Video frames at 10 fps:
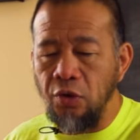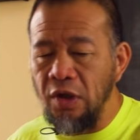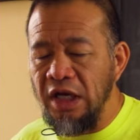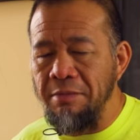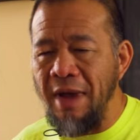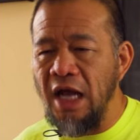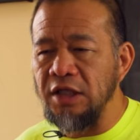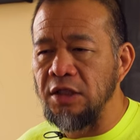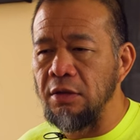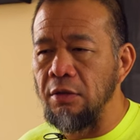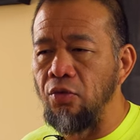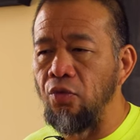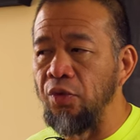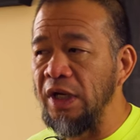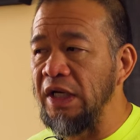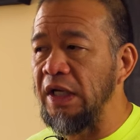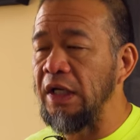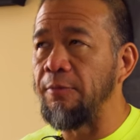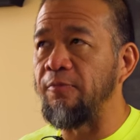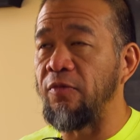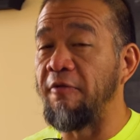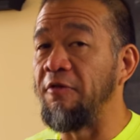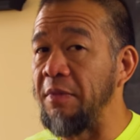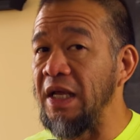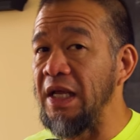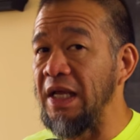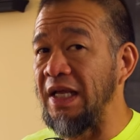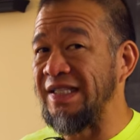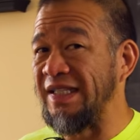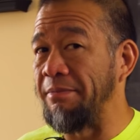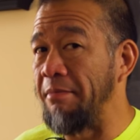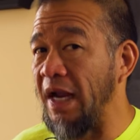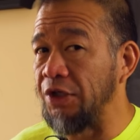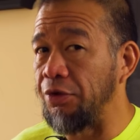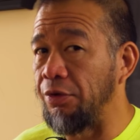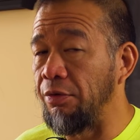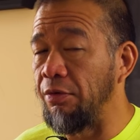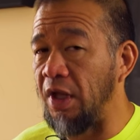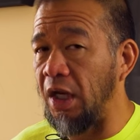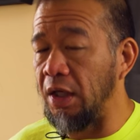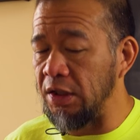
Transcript: So clean mats really, for me, is the major thing.